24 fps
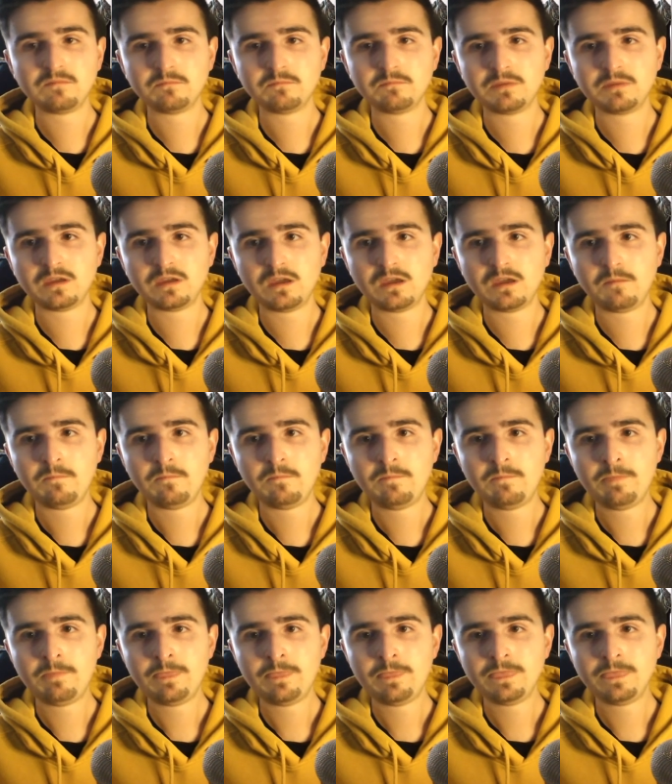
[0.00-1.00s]
But
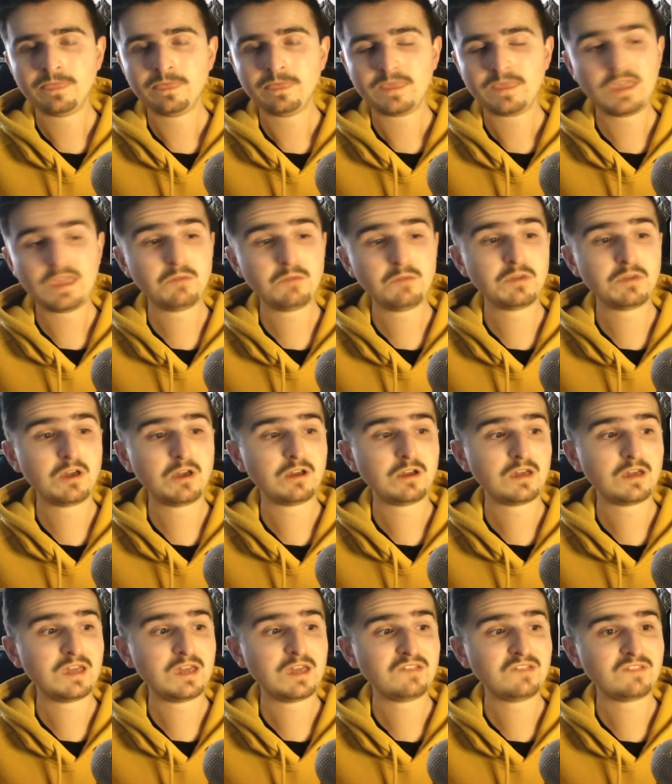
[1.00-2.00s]
here we are,
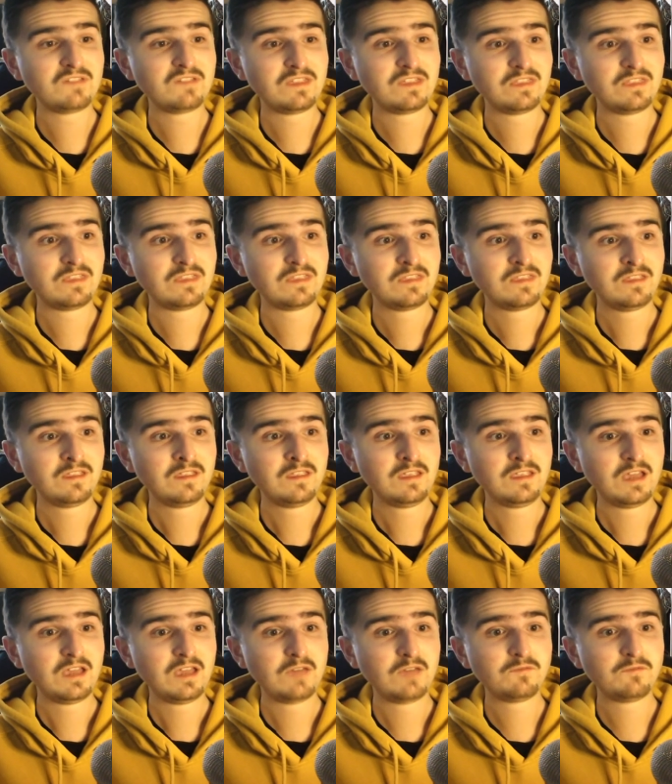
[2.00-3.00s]
guys, and
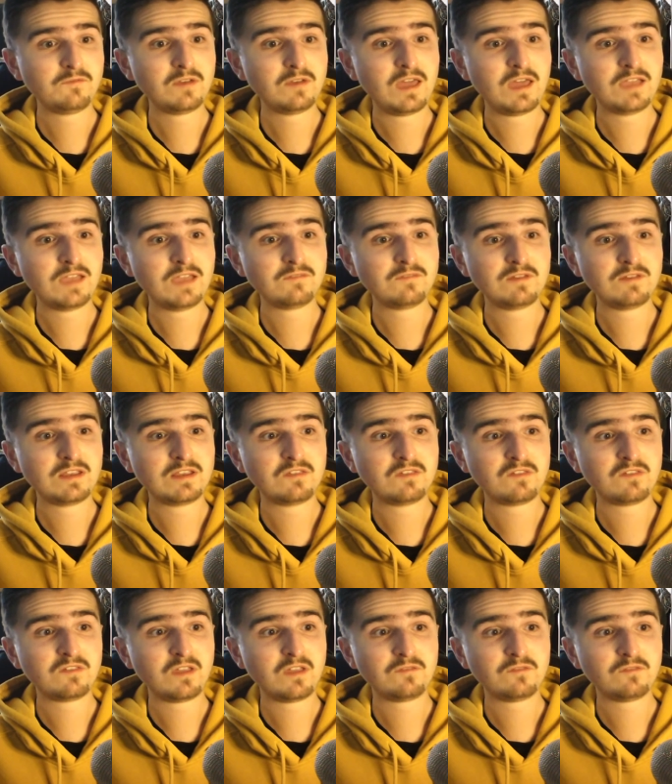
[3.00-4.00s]
I feel like I'd really
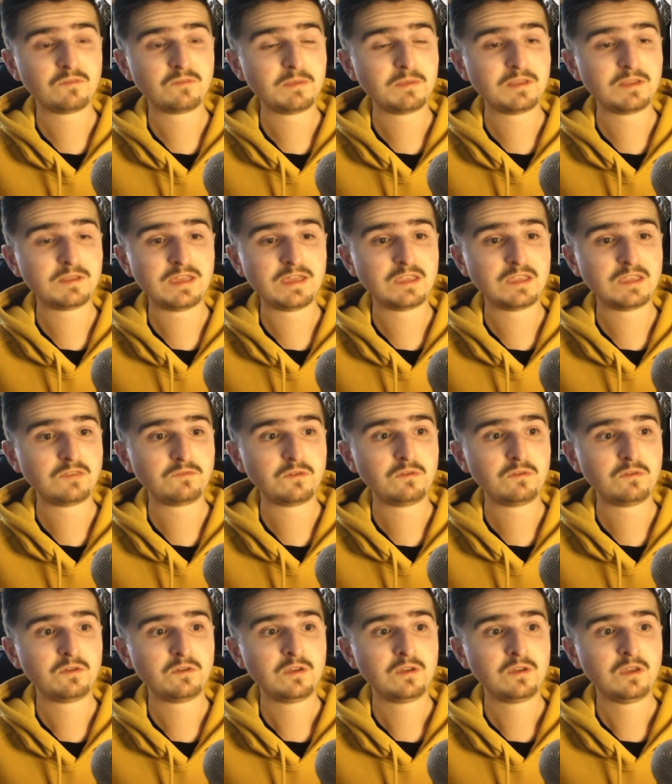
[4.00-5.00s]
deserve to be on that
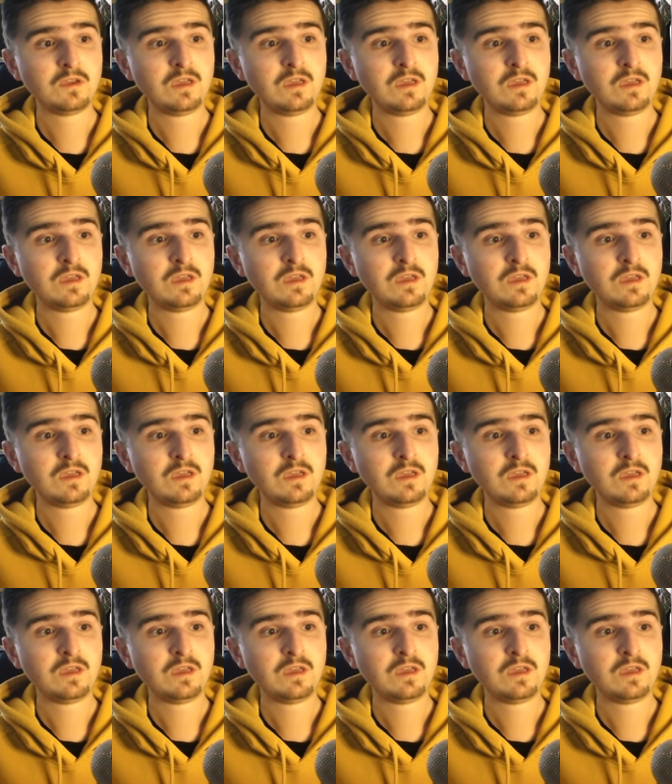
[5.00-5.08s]
interview.